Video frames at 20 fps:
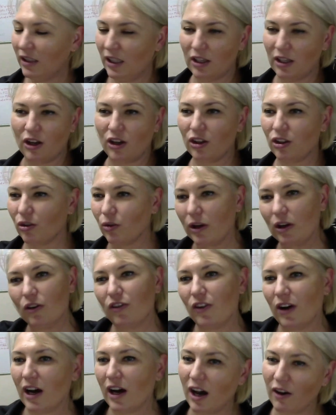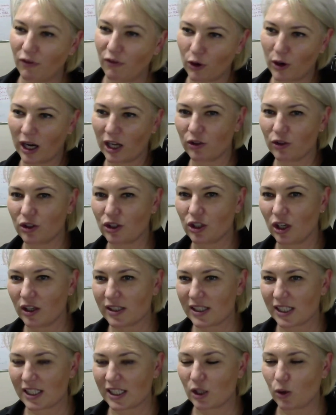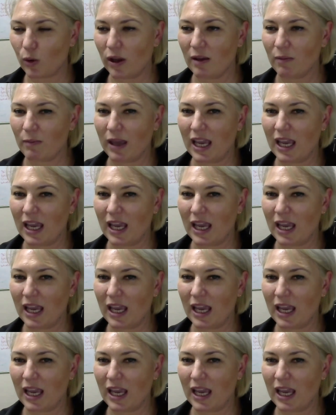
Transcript: $300 or $400 a square